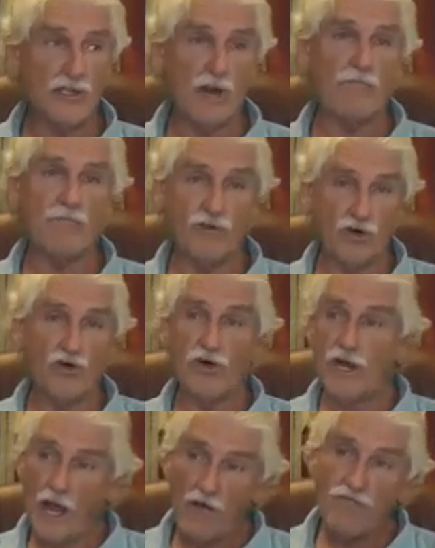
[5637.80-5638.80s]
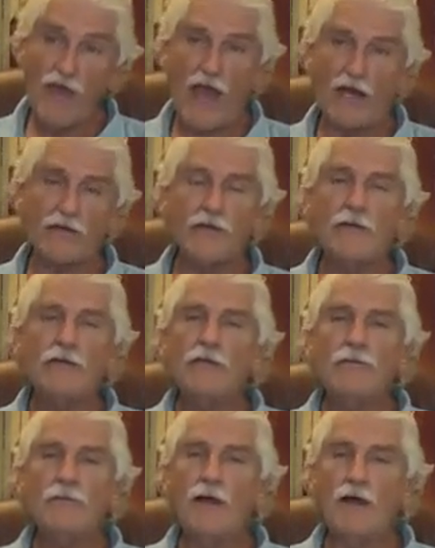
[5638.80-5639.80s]
some degree of that.
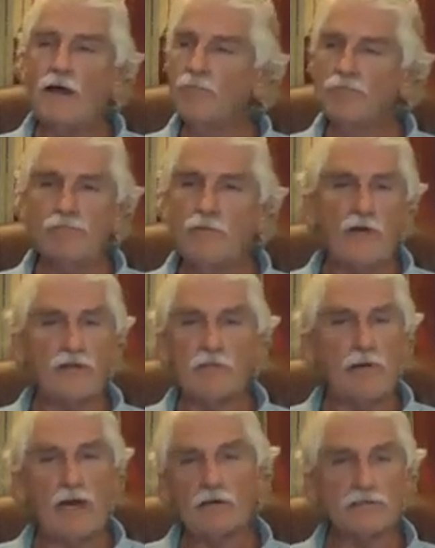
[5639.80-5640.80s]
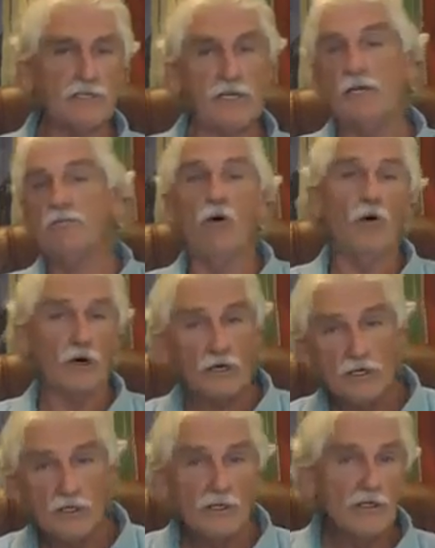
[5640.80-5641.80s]
Nothing matters
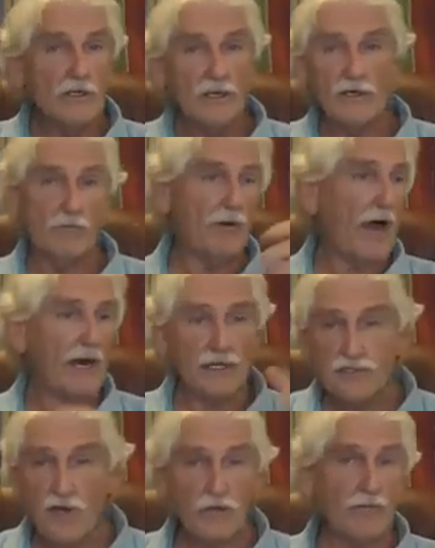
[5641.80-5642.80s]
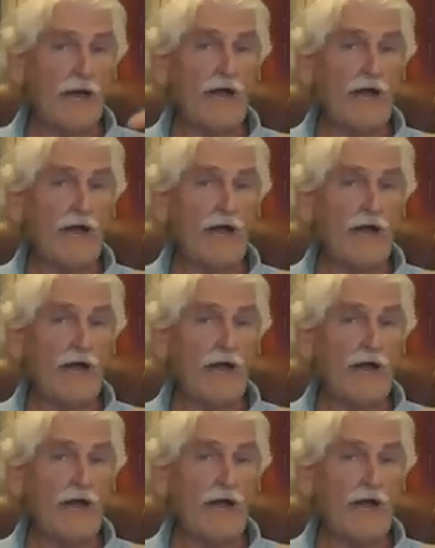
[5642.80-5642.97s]
anymore. Your bodies don't